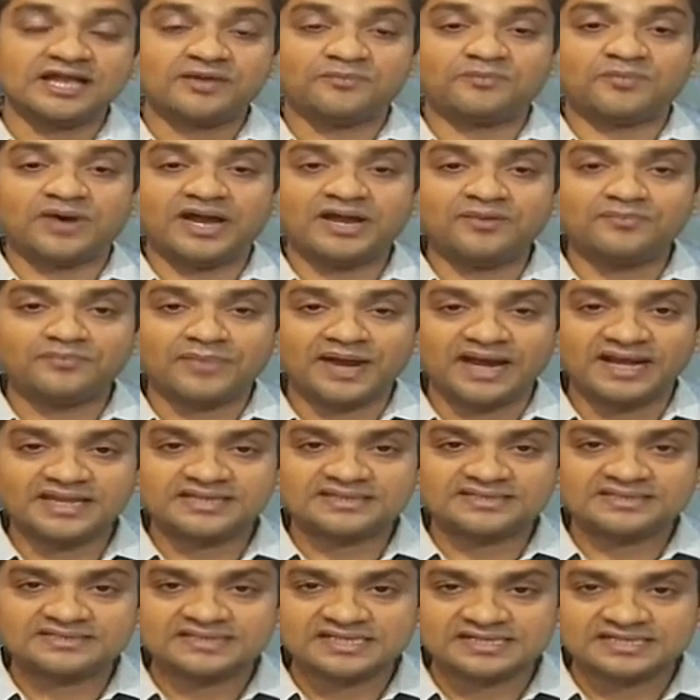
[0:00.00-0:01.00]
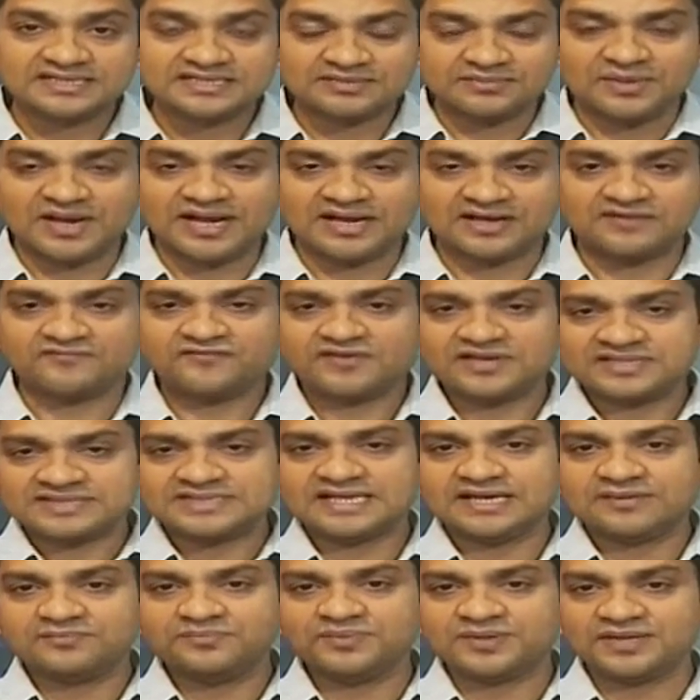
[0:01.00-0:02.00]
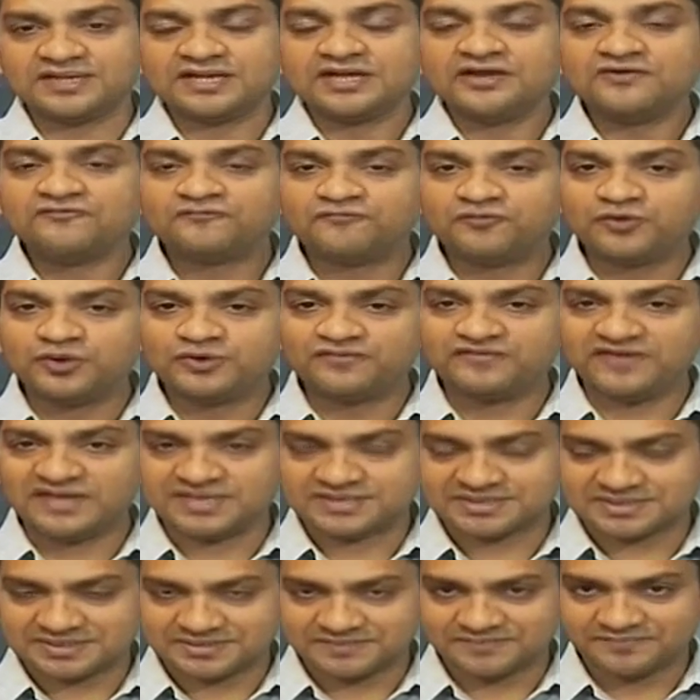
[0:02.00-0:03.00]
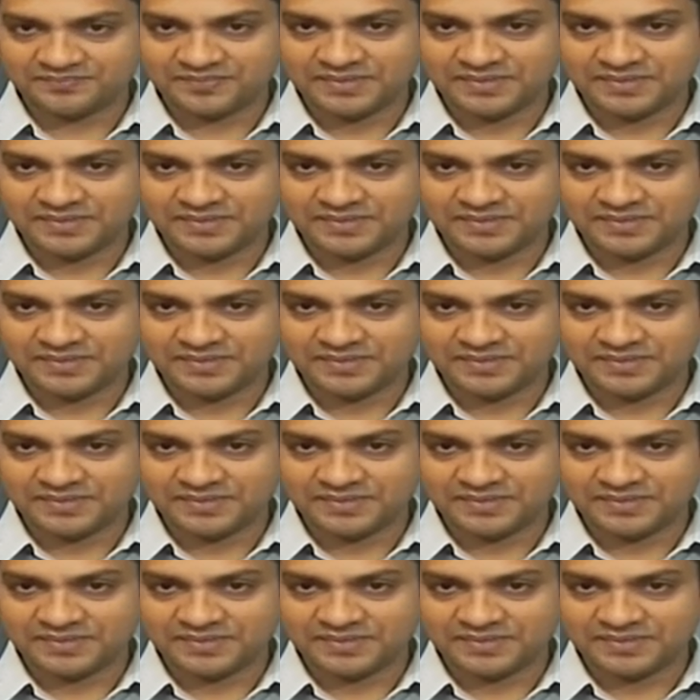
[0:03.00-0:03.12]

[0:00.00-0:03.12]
By managing the demand, for example, food waste.